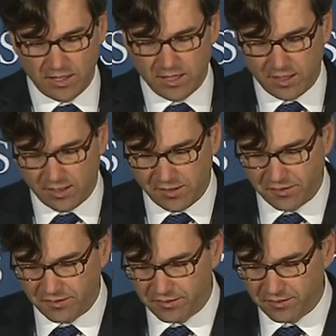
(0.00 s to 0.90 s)

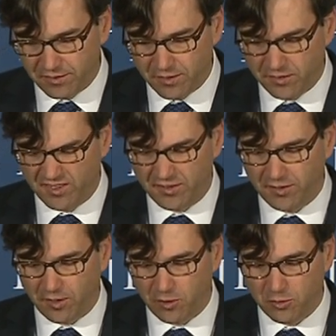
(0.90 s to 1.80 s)
is
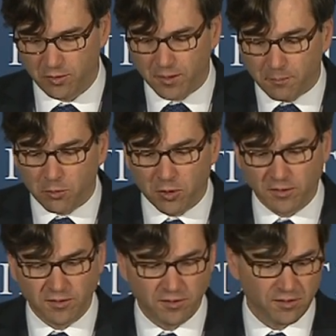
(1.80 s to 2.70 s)
so
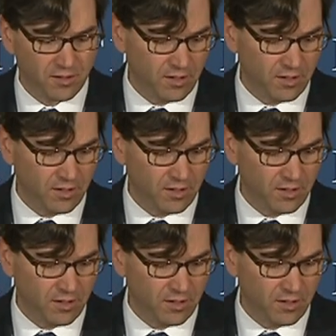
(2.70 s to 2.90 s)
important.